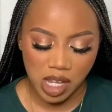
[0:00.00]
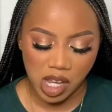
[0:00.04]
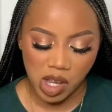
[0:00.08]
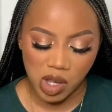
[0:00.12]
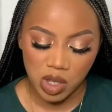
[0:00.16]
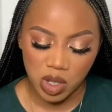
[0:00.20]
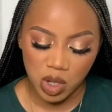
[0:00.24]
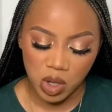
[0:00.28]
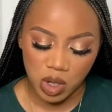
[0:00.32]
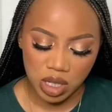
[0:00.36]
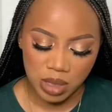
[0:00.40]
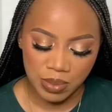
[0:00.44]

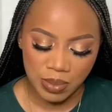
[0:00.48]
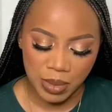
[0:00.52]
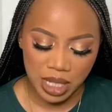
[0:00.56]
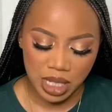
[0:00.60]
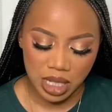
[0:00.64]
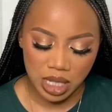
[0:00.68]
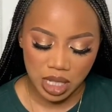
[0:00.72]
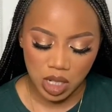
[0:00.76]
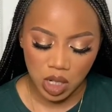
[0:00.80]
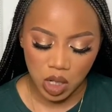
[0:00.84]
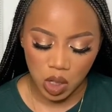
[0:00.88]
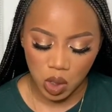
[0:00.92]

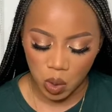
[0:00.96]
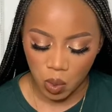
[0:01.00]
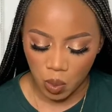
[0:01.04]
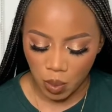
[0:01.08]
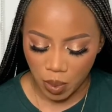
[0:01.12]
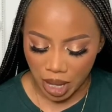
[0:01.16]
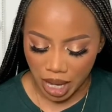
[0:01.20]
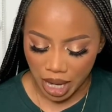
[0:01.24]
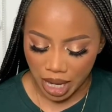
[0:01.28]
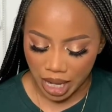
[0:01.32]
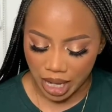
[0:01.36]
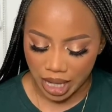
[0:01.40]
Cosmetic Glow
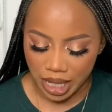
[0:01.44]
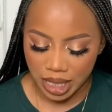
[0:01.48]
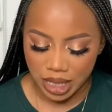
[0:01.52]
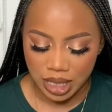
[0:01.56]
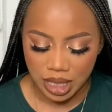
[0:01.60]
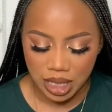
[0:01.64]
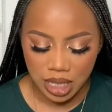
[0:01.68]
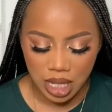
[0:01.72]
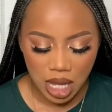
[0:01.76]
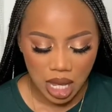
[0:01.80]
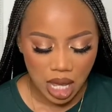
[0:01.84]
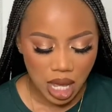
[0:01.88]
Palette,
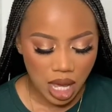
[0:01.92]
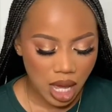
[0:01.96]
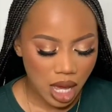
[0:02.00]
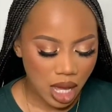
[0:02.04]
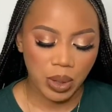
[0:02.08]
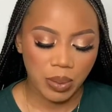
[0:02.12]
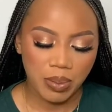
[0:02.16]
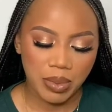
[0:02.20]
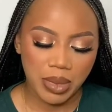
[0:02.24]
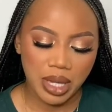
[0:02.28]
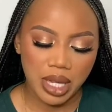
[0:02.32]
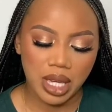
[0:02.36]

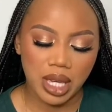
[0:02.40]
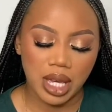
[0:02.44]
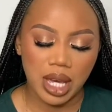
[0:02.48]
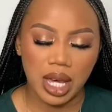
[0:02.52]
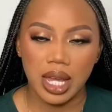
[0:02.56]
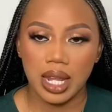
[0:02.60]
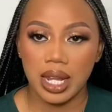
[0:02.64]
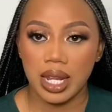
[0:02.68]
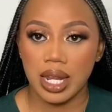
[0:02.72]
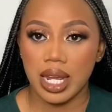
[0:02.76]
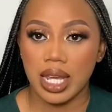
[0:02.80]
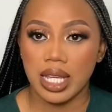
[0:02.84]
maybe
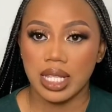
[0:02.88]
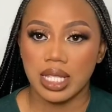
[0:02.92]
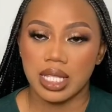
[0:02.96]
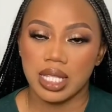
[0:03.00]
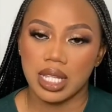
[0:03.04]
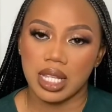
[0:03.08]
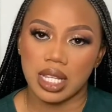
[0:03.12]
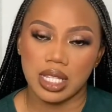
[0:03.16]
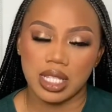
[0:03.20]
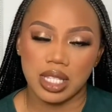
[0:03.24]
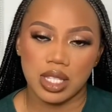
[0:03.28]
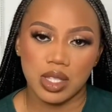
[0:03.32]
a
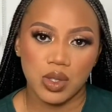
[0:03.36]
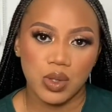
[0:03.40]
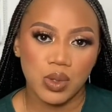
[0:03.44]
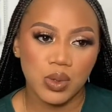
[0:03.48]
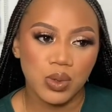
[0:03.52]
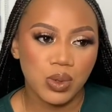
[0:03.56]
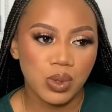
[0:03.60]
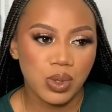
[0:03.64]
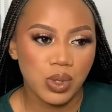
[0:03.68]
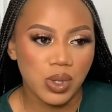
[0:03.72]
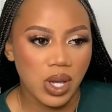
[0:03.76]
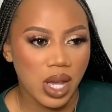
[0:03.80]

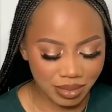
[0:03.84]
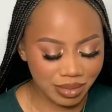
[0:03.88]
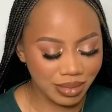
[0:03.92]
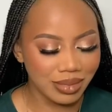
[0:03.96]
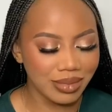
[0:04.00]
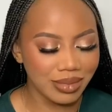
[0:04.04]
992.